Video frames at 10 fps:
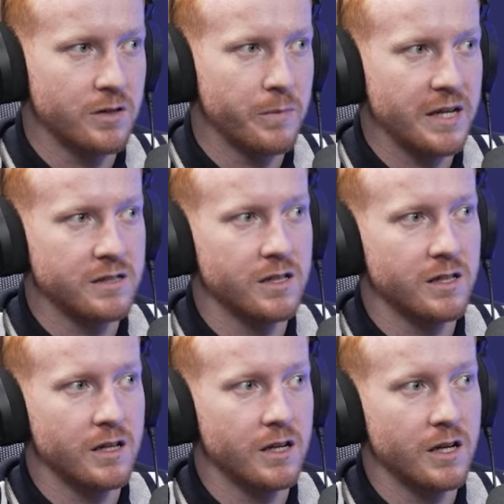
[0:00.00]
So
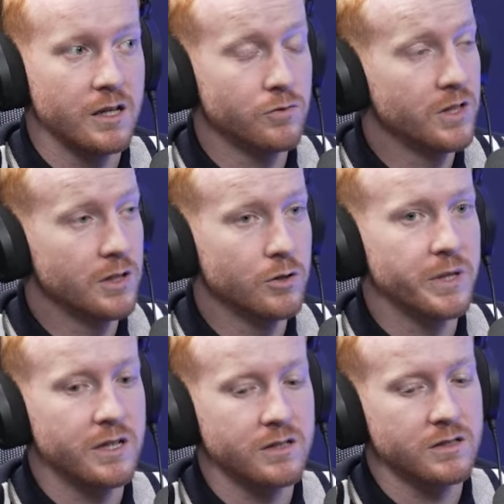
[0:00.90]
basically, it's really good
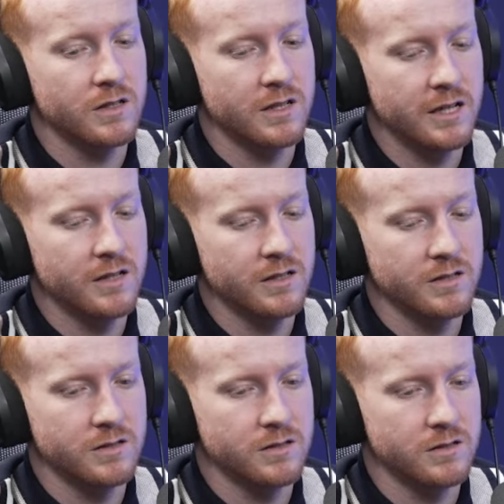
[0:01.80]
because
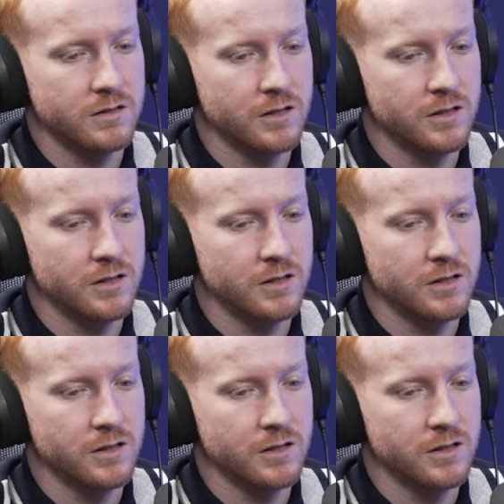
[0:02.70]
lenders,